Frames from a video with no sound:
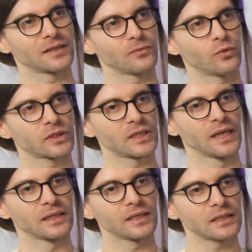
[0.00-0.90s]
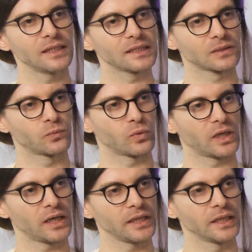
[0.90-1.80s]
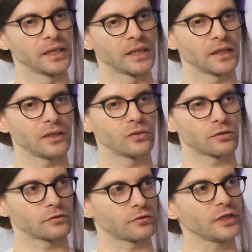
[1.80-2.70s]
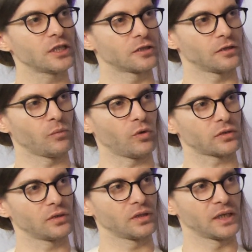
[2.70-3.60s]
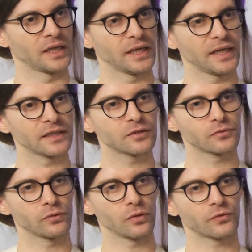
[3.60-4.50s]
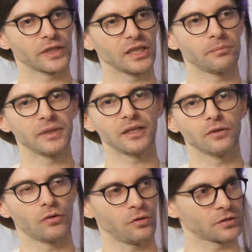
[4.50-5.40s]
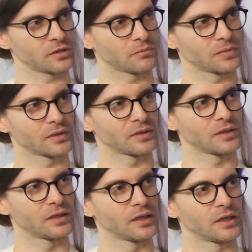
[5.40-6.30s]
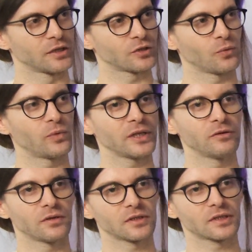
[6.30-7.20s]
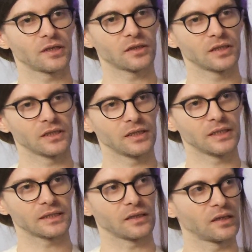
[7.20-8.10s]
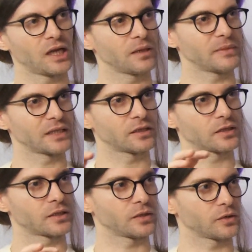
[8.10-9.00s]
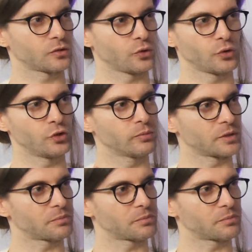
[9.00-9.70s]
And that is why your original model has to already be awesome. So when you are starting this alignment to human